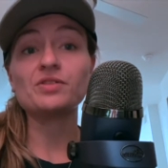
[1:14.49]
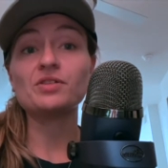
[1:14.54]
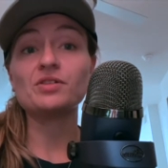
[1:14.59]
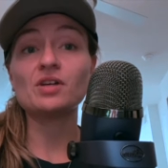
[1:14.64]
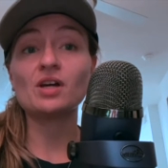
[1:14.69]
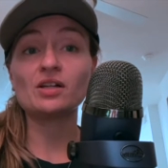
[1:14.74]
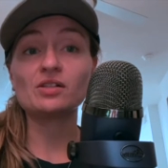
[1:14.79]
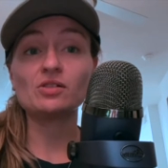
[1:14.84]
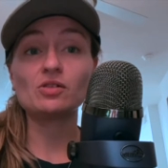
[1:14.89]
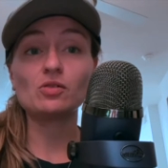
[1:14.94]
to
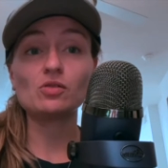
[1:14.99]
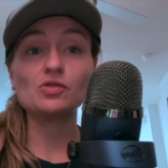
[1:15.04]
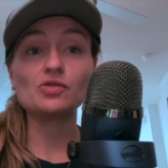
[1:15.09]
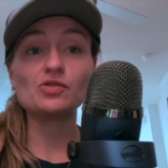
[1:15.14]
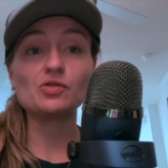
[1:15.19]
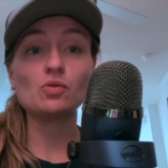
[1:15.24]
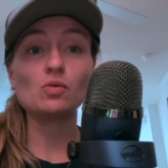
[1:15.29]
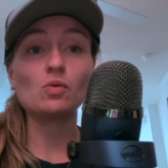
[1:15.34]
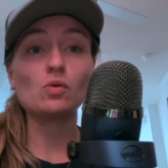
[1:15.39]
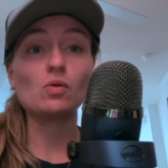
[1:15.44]
technical
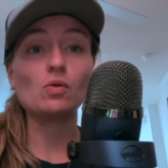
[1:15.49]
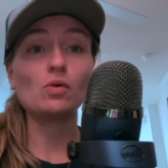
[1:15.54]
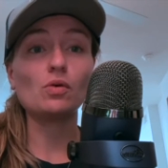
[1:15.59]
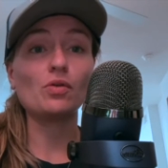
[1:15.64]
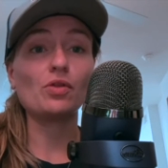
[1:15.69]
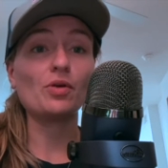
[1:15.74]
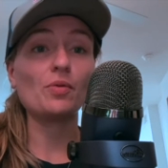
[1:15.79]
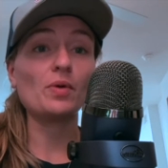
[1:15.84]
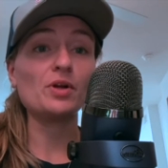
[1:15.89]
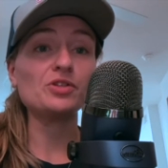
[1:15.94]
school,
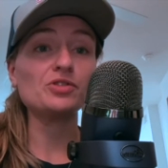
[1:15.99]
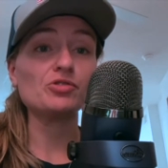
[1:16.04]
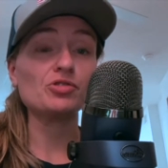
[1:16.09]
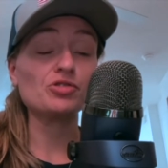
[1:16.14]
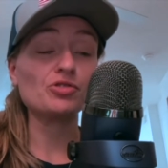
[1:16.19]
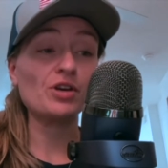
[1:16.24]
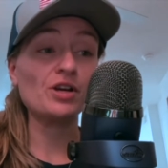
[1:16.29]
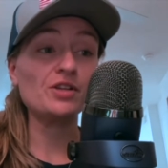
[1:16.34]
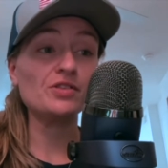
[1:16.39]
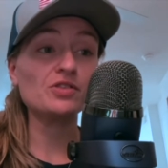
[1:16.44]
they went to
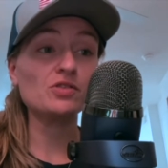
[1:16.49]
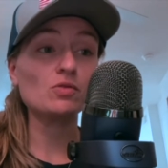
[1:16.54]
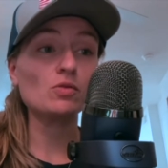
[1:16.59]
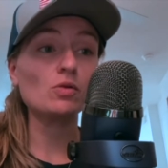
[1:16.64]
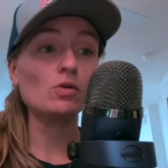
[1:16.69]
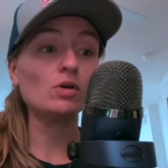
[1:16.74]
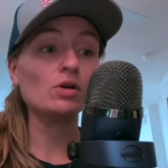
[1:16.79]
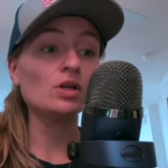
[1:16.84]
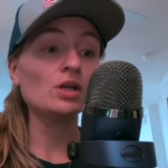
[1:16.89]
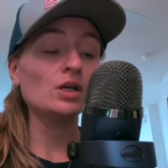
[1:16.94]
trade
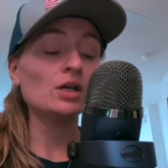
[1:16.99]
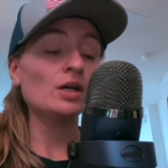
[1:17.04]
school.